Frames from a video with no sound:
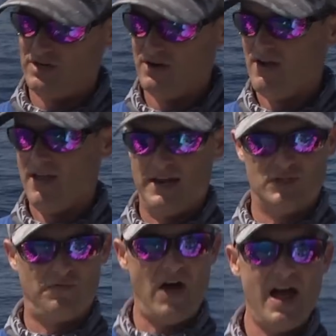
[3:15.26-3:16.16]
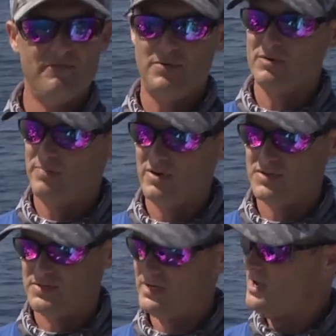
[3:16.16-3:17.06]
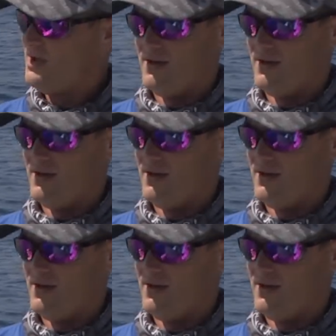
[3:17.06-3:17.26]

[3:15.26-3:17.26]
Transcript: year, and it's five per person.